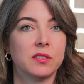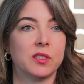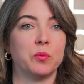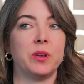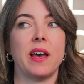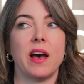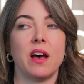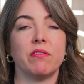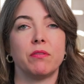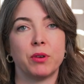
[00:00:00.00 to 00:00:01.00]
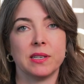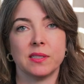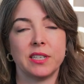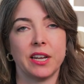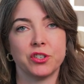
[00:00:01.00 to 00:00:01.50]
So we have
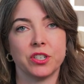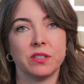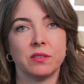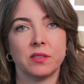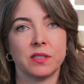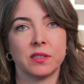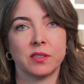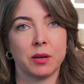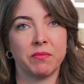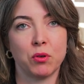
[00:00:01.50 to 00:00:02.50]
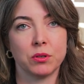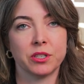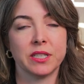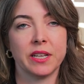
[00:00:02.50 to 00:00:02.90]
presentations is a subfolder in